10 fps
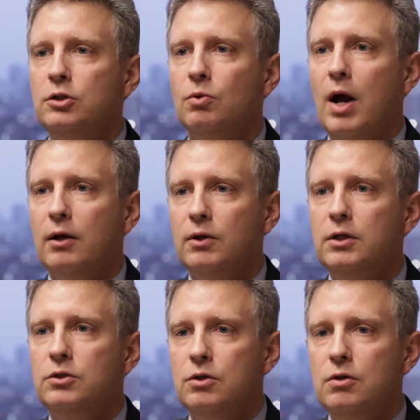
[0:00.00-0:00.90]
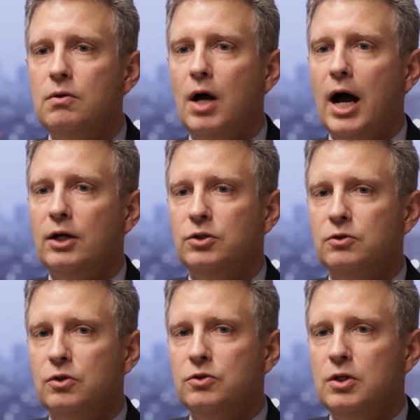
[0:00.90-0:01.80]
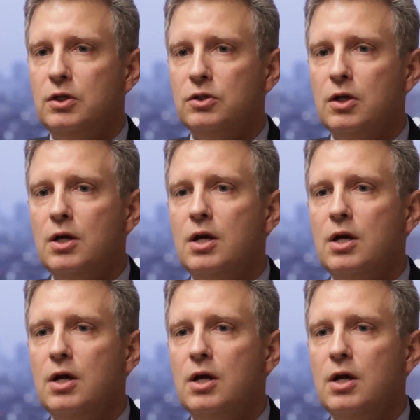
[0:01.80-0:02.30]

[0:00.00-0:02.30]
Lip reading: directly to Hodgkin's disease.